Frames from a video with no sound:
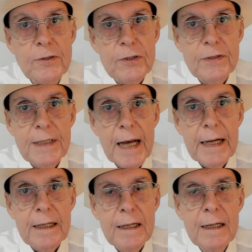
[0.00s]
are
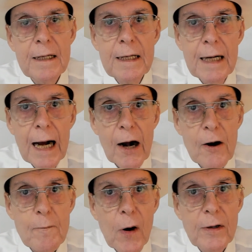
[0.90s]
static,
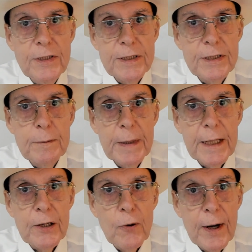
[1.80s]
higher margins
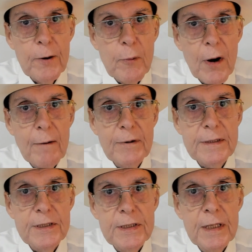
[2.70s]
mean greater
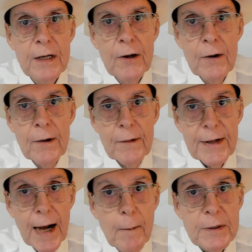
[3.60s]
profits.
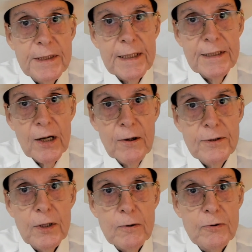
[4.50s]
The opposite is
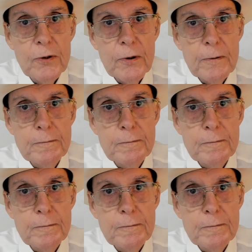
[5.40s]
also true.